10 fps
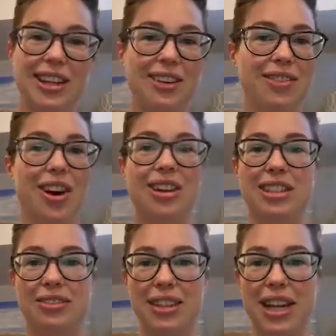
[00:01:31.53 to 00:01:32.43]
of all
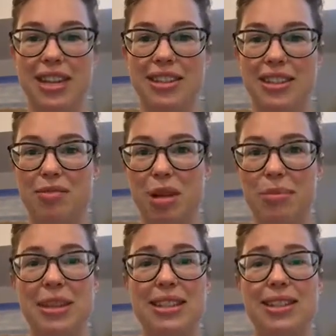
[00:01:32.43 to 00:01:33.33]
different ages of
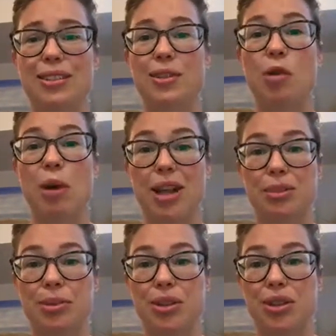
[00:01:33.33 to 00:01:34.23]
babies, that is so
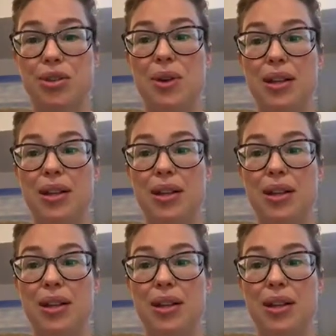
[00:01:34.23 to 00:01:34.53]
possible to do.